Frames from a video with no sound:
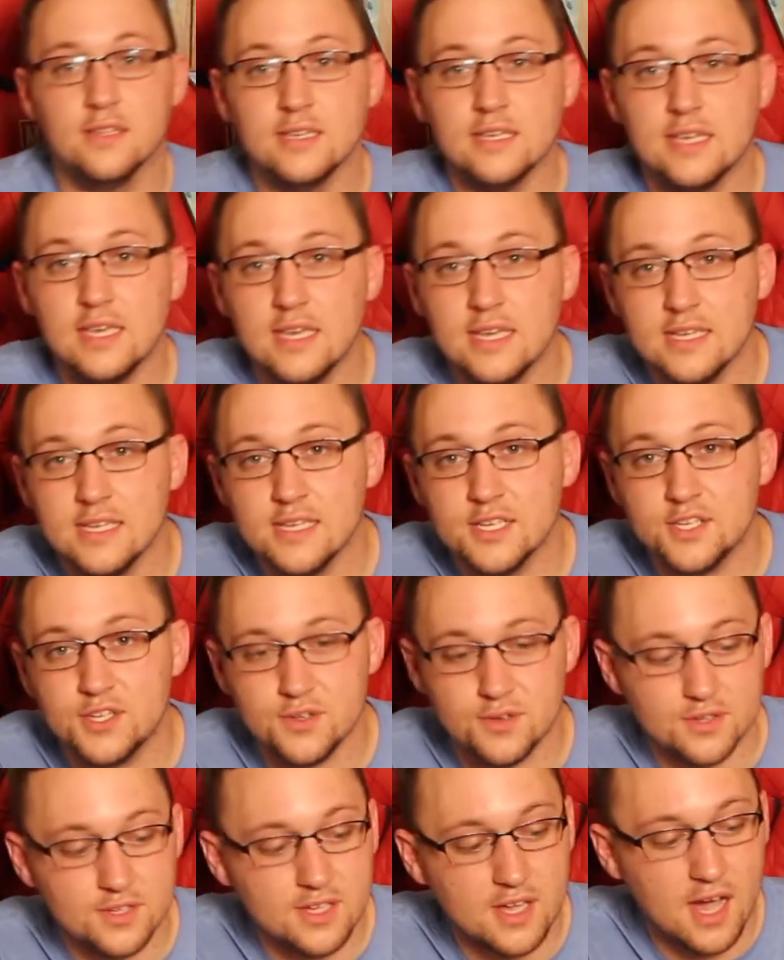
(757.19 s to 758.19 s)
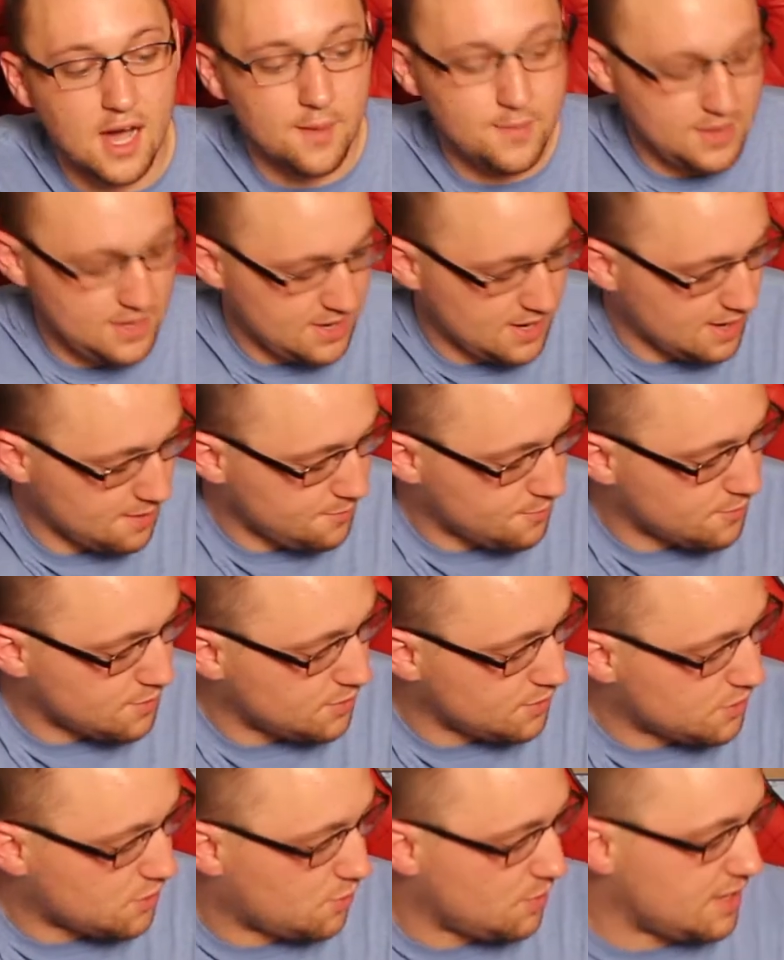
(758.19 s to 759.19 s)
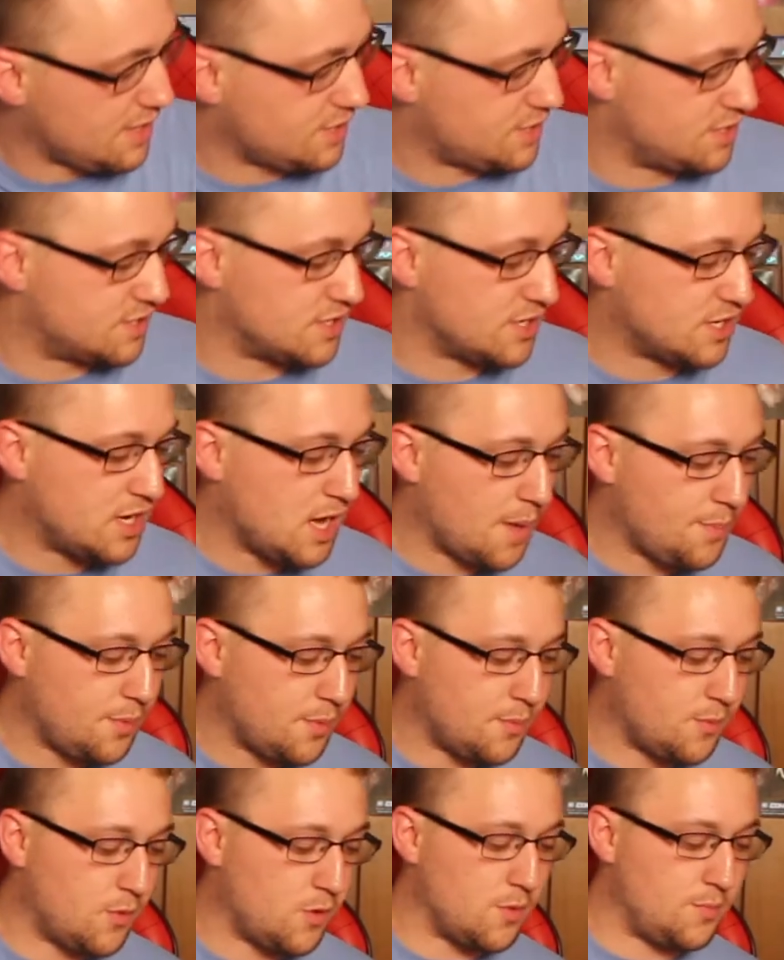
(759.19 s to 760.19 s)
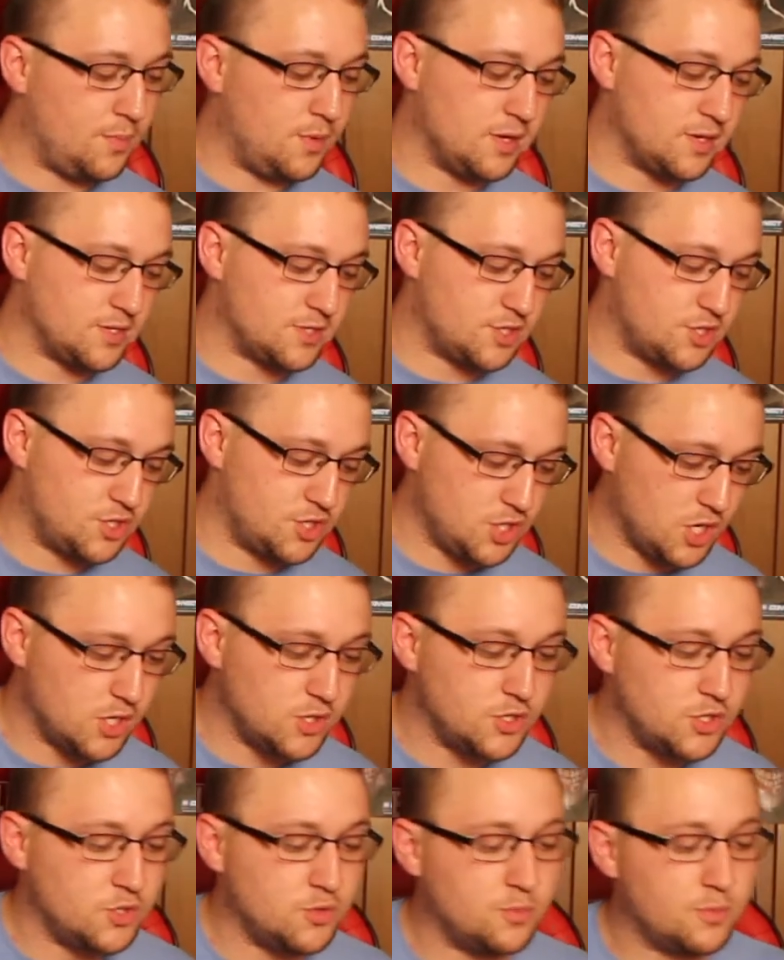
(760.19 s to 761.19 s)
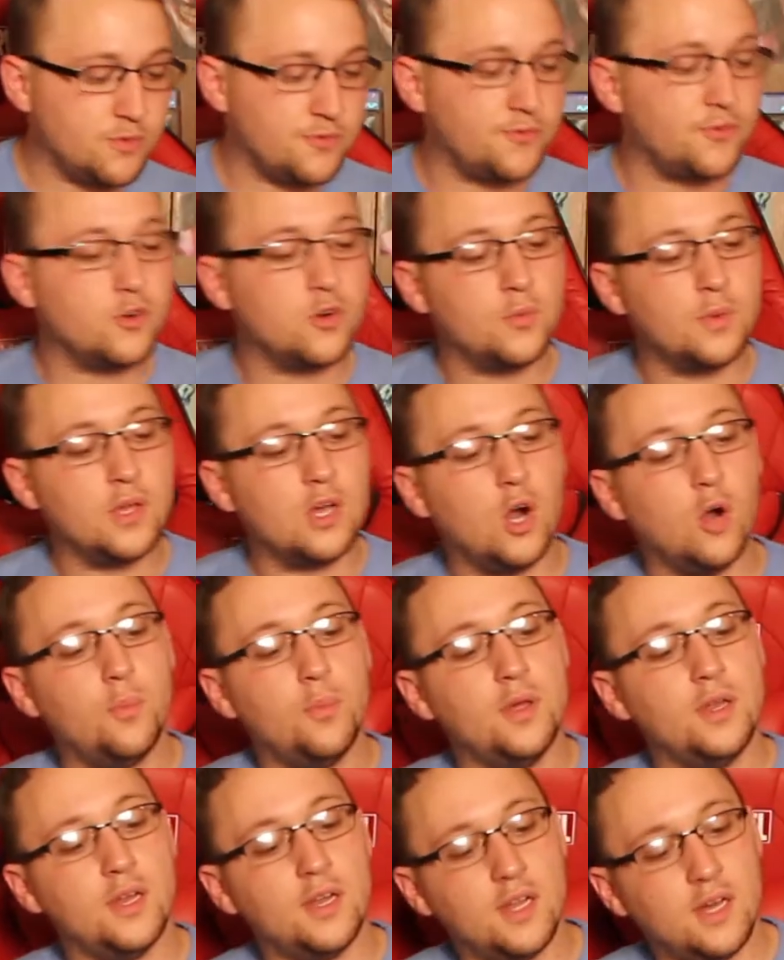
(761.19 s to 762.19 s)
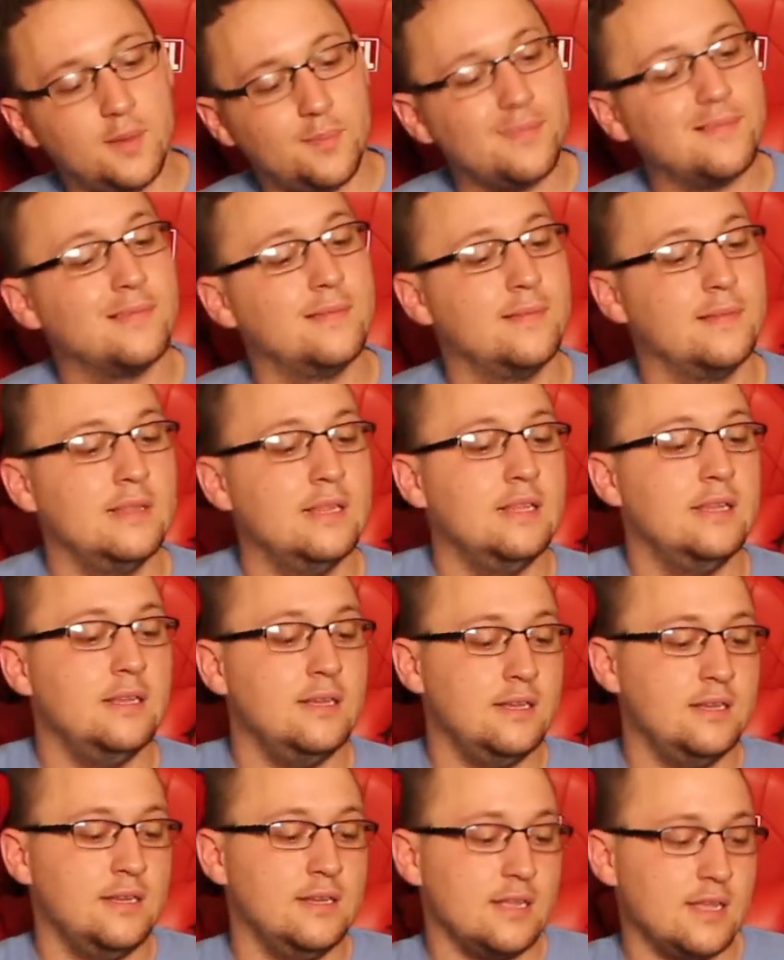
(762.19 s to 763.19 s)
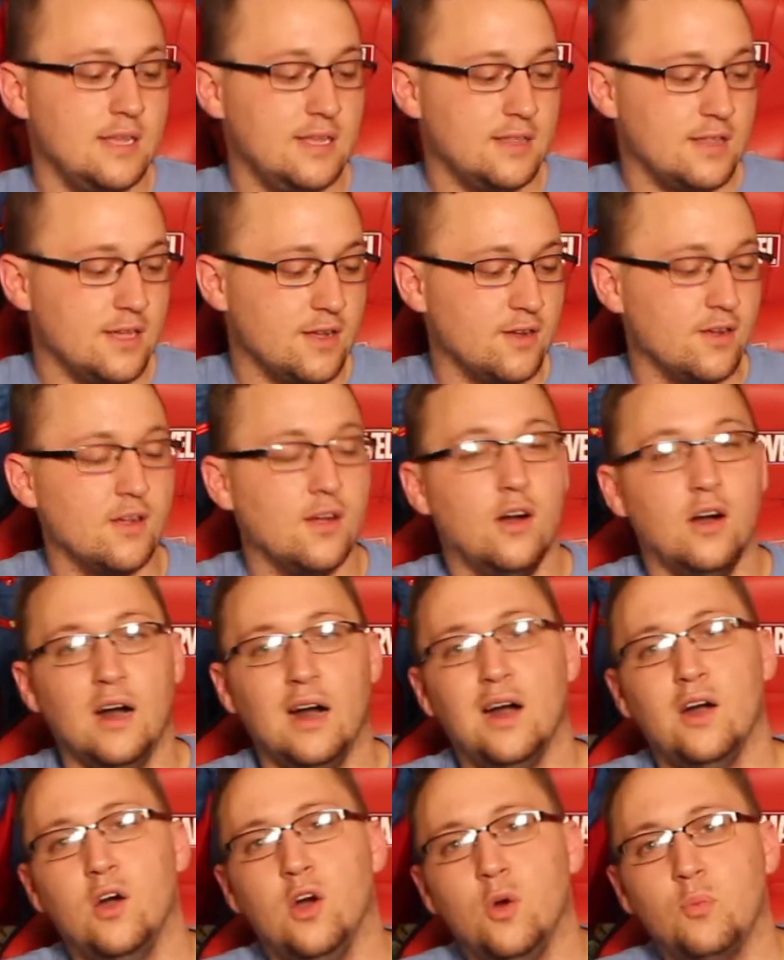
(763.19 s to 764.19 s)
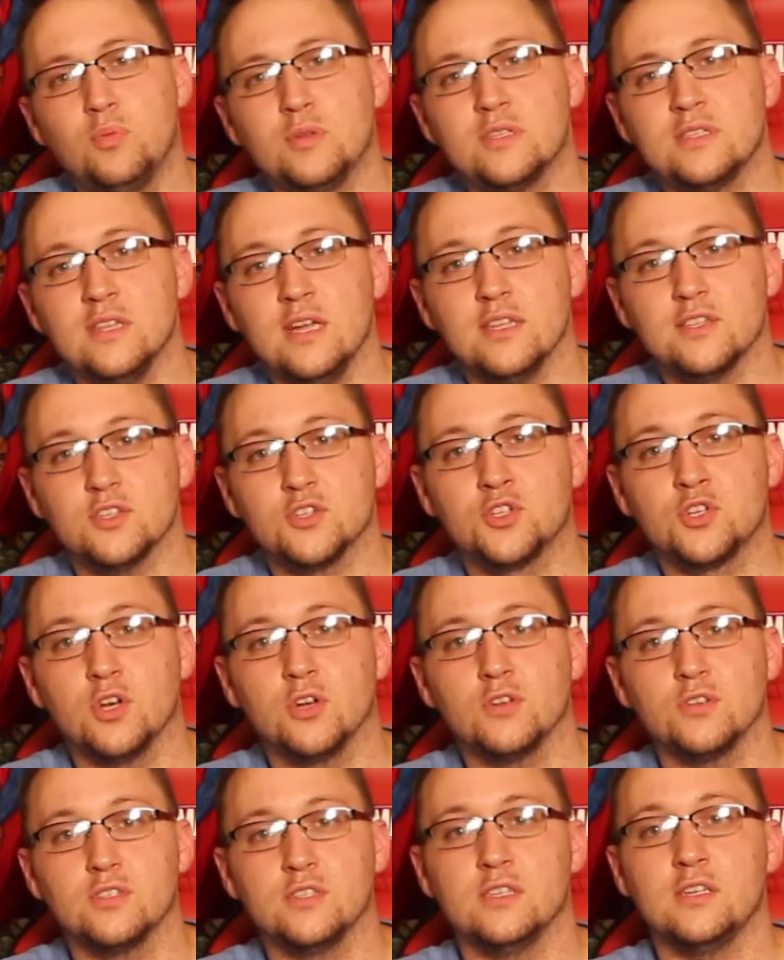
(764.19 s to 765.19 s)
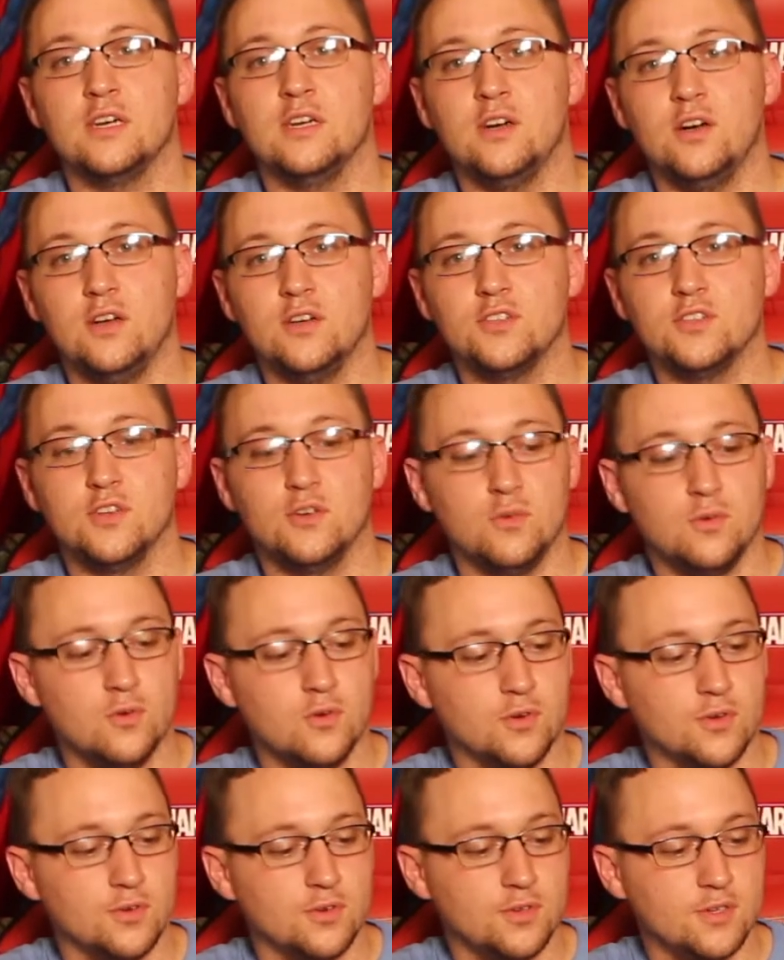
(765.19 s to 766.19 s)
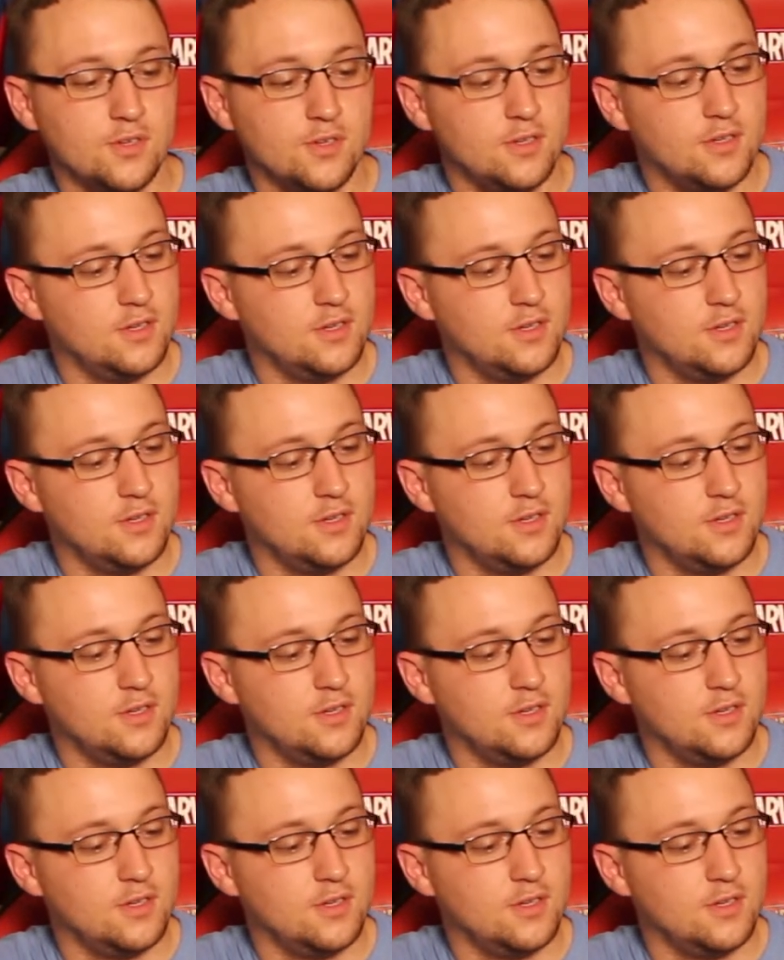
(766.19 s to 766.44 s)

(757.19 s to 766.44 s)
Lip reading: key issues coming up real quick. Just a couple more books to show you before we open it up in there. I hope it's not the shirts that I also ordered.